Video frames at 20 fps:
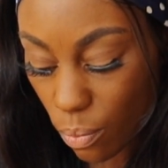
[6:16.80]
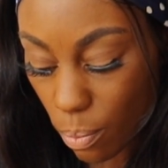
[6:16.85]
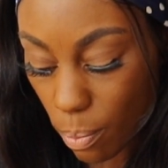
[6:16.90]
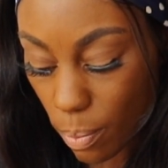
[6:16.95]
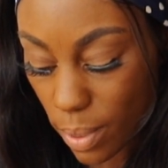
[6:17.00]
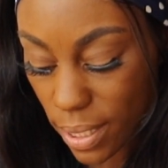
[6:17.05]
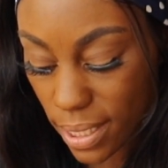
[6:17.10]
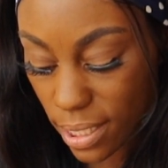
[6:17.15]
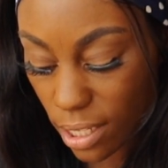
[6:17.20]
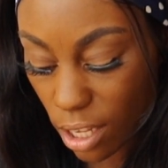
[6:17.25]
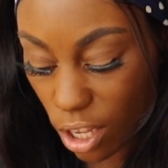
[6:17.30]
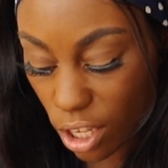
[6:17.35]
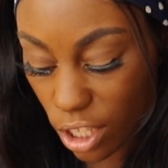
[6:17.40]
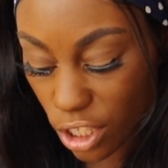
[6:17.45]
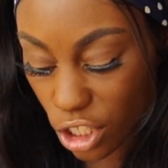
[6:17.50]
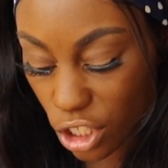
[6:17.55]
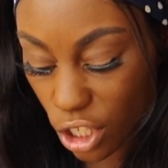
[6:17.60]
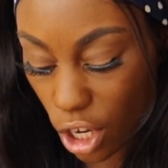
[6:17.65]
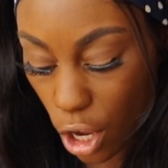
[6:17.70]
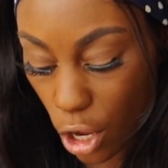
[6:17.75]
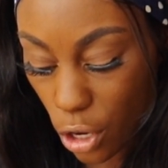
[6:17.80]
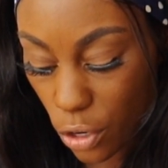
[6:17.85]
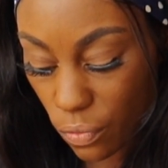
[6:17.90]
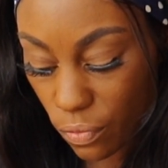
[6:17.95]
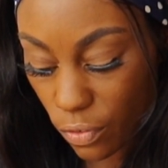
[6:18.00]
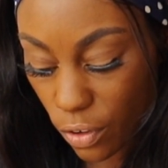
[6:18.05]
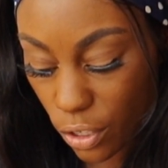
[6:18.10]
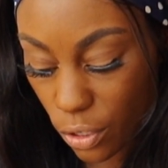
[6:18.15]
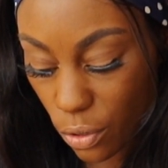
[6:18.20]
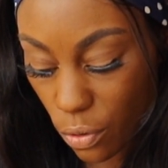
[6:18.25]
massage
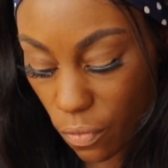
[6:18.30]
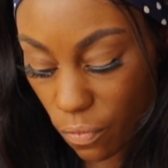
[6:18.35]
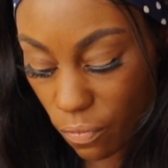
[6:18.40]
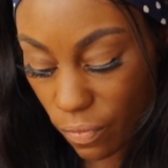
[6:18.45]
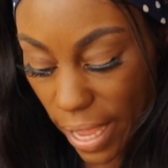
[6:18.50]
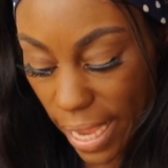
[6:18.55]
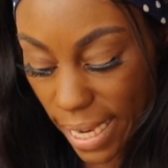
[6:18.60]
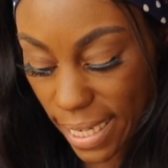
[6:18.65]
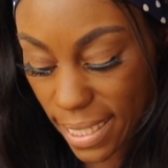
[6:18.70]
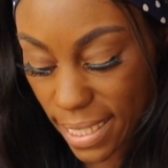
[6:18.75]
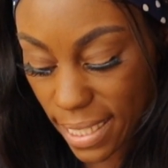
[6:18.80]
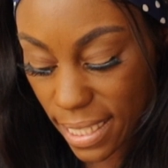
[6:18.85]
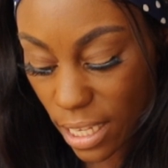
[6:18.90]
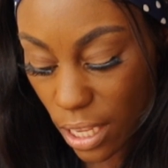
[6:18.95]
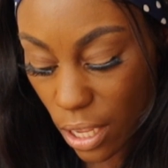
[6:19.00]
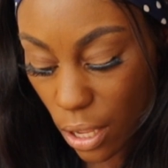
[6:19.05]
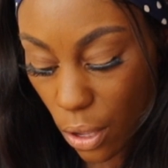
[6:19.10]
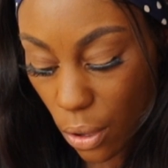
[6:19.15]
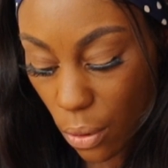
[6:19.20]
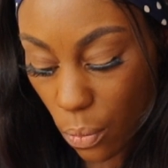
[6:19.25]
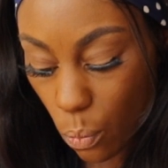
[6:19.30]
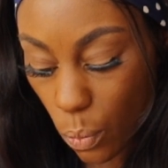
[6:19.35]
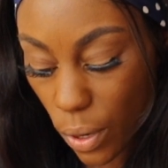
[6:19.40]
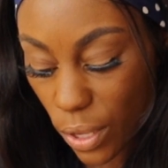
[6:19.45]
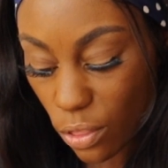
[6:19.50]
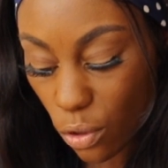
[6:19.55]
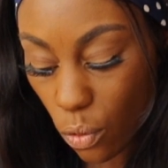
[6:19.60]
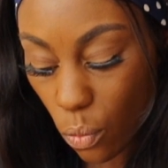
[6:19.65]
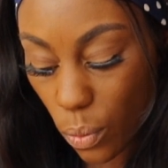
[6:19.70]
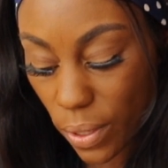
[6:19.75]
over your face
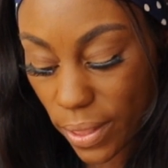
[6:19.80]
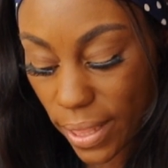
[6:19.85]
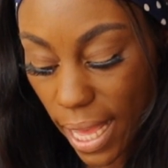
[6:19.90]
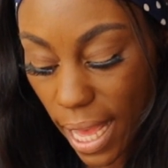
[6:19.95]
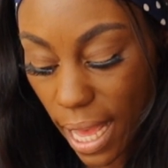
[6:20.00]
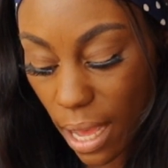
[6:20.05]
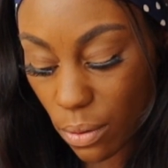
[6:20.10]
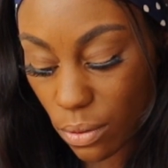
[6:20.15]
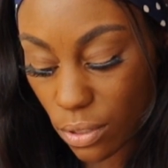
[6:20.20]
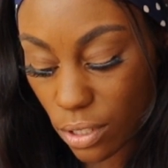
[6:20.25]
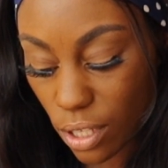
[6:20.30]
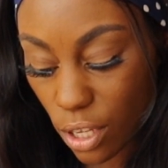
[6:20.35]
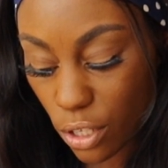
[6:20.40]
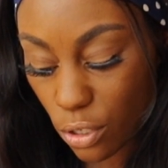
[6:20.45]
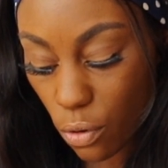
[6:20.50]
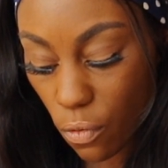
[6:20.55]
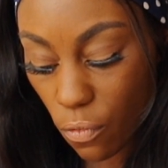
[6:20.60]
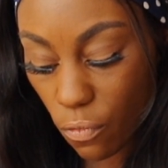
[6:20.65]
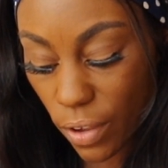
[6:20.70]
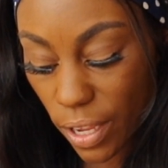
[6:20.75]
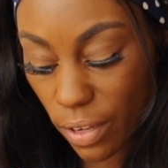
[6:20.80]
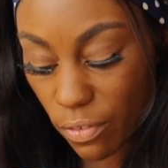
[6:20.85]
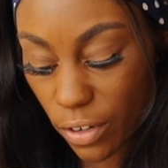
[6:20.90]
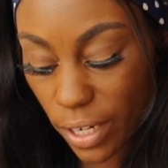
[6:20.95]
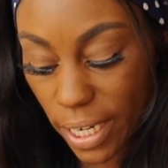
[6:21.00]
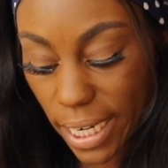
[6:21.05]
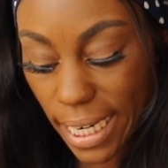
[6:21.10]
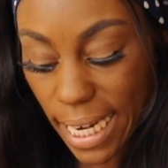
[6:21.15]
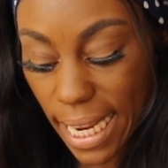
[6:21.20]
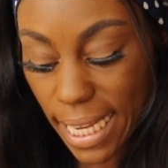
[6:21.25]
with or without your
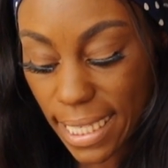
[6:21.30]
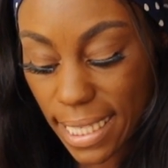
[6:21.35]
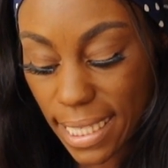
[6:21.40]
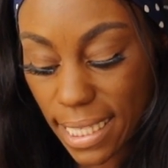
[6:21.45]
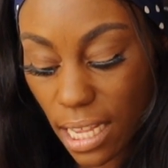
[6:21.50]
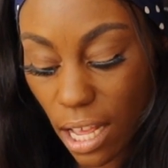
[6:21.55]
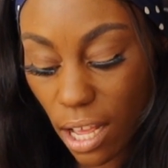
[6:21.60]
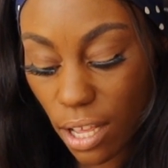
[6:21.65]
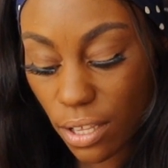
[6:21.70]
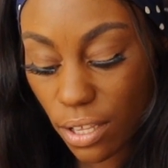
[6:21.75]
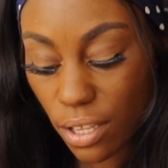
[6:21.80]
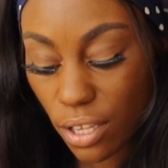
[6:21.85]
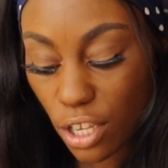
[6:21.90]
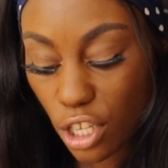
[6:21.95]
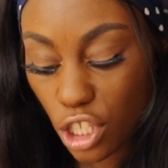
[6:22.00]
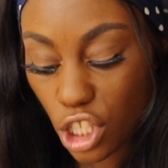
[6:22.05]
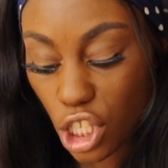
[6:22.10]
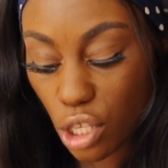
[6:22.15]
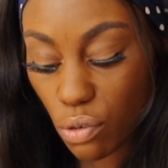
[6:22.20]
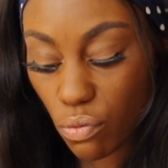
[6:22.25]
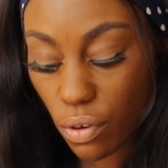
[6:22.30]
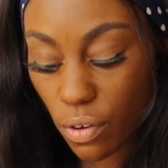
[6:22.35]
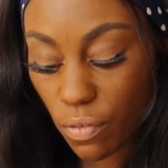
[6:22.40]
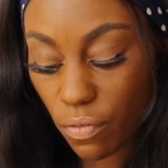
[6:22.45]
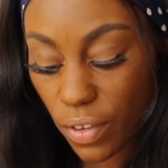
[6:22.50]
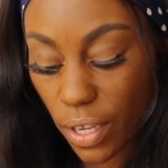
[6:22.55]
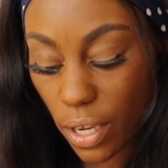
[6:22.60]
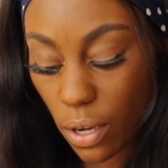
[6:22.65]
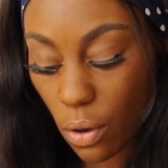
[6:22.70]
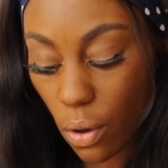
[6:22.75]
favourite cleanser to
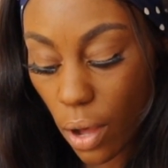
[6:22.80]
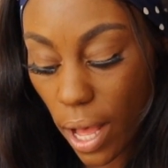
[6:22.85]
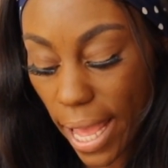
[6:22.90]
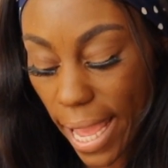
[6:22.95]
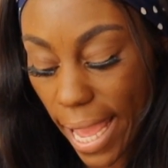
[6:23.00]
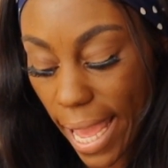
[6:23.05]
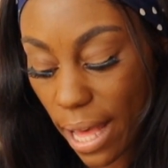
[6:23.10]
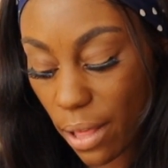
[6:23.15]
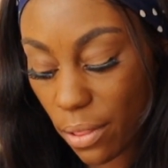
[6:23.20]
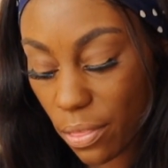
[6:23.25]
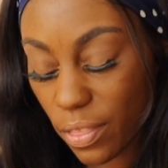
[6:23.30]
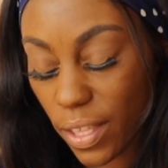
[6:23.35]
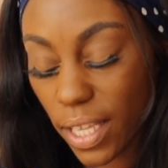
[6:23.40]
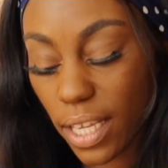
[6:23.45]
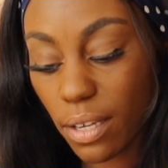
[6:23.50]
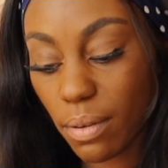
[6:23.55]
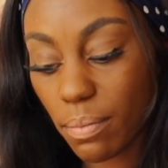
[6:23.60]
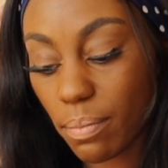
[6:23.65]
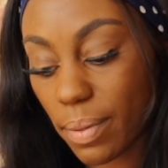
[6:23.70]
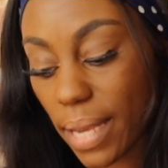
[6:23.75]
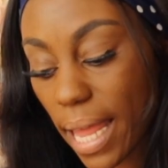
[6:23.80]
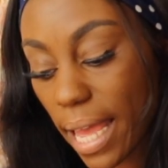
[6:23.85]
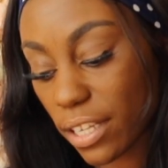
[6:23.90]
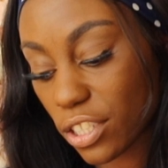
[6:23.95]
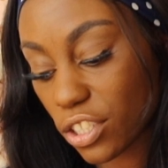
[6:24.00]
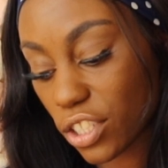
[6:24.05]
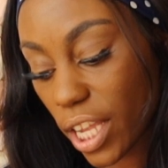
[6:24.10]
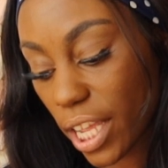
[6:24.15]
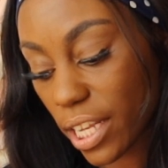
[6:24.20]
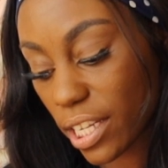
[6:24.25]
reveal a healthy
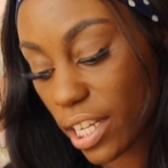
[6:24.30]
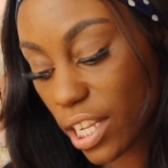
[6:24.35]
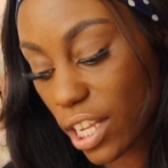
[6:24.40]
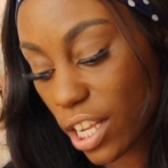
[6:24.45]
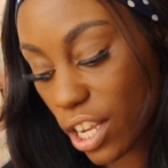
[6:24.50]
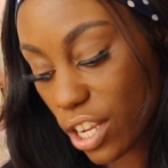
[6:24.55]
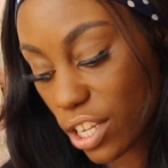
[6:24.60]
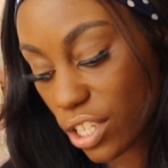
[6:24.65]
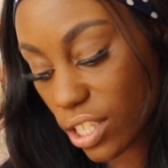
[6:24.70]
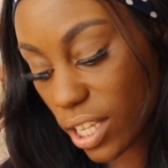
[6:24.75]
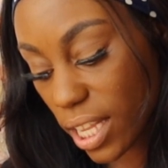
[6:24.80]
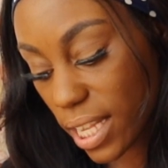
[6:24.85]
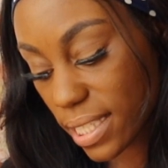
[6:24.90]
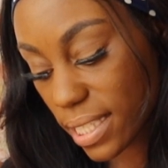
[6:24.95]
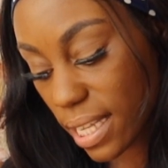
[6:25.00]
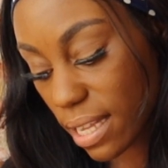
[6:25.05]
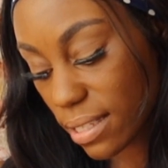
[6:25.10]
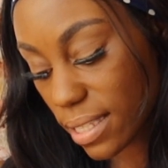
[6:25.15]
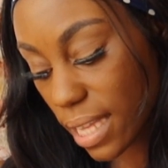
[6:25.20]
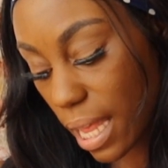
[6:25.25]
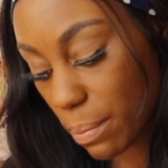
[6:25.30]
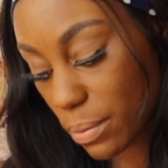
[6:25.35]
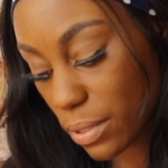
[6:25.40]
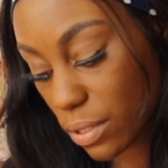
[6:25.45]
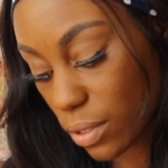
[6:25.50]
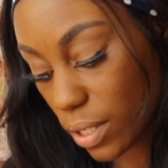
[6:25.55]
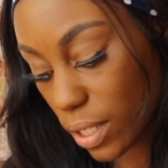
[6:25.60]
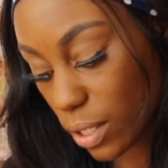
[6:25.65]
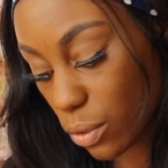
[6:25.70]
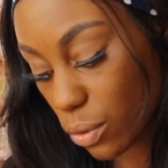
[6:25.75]
complexion. So that sounds
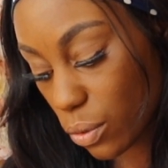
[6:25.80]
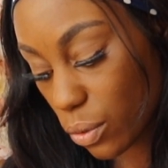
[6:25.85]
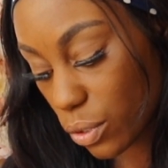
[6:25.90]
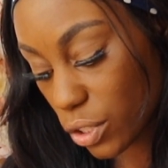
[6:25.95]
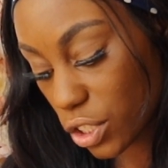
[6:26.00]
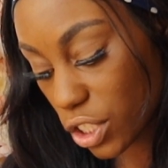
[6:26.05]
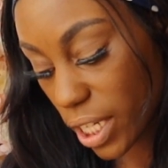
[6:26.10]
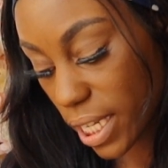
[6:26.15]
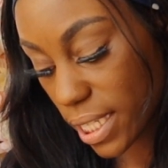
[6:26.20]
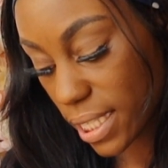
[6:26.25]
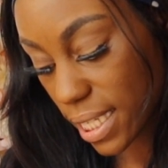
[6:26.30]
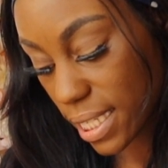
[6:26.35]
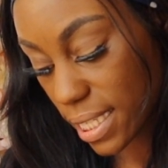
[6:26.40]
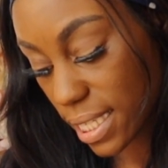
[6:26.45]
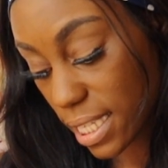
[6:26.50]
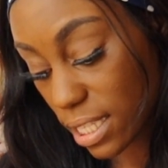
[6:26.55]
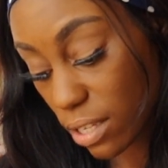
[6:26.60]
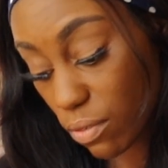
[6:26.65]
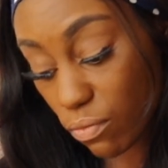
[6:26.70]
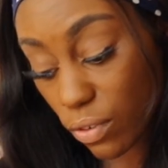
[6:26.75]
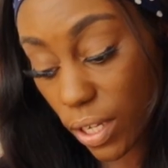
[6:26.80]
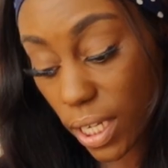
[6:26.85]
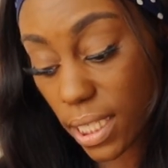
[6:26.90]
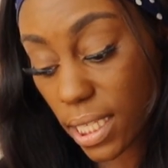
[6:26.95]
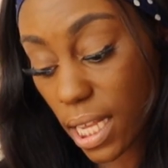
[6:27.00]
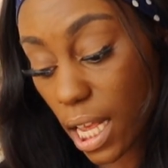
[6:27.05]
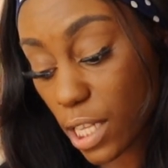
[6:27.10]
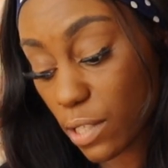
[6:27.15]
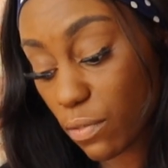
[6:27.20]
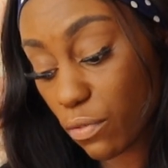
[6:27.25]
absolutely gorgeous. It says it
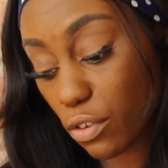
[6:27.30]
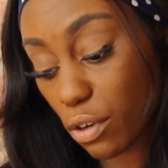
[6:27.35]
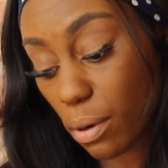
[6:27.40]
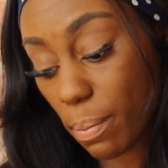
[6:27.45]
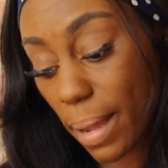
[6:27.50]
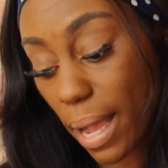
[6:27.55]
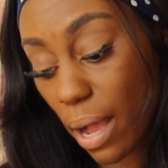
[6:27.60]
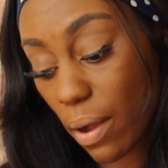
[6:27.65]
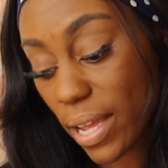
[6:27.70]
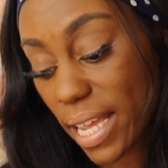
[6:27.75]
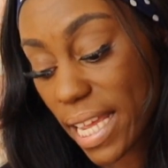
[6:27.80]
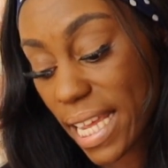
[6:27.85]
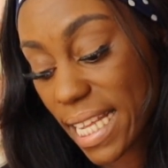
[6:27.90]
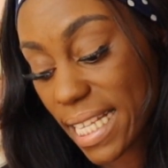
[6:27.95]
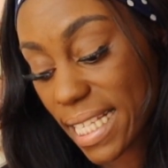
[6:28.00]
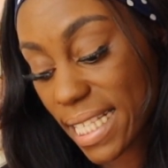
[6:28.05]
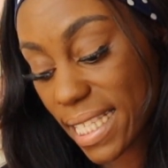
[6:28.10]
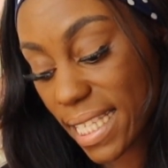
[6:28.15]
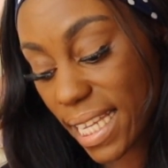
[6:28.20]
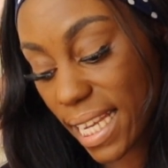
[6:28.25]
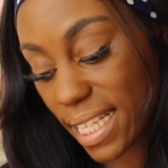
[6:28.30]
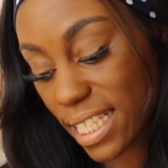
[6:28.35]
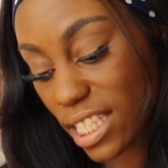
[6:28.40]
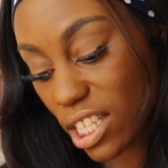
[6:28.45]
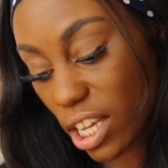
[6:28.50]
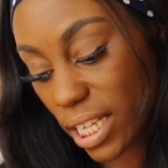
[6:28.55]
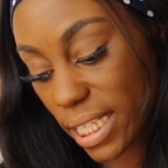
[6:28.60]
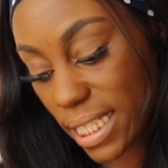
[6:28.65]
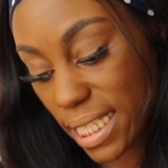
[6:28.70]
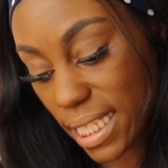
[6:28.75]
retails for about
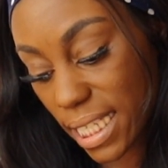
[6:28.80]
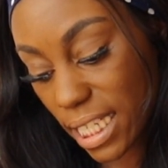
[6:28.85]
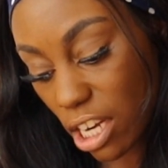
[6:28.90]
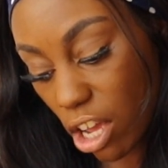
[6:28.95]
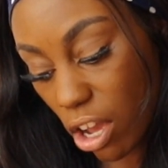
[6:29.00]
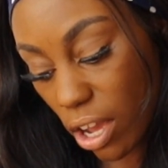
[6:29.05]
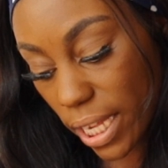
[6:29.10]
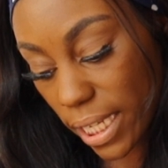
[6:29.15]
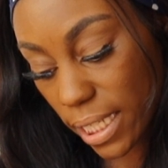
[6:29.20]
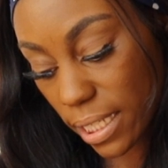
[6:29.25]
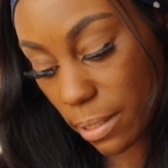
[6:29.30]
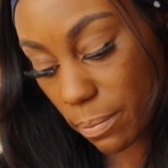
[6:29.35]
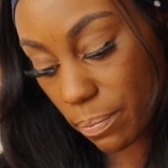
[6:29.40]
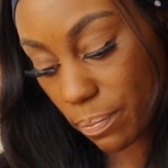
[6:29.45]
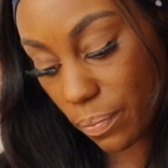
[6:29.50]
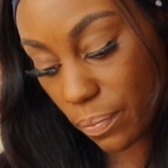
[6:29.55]
$6.99.